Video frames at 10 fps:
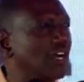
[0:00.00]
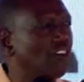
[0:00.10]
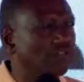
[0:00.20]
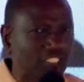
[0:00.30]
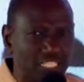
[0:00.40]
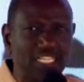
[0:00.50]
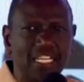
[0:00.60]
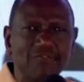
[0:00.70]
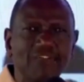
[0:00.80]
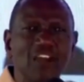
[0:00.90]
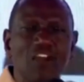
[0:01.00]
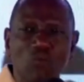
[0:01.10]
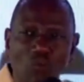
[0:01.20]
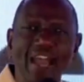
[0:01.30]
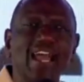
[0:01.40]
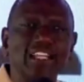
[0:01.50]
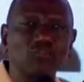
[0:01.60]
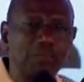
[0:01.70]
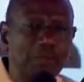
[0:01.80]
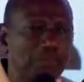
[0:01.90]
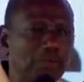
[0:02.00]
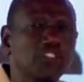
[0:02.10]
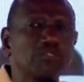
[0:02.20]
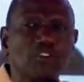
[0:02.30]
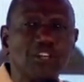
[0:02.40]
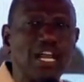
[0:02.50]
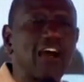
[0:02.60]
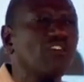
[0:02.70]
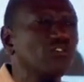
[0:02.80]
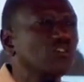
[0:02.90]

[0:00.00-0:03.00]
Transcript: of CDF where it will be possible now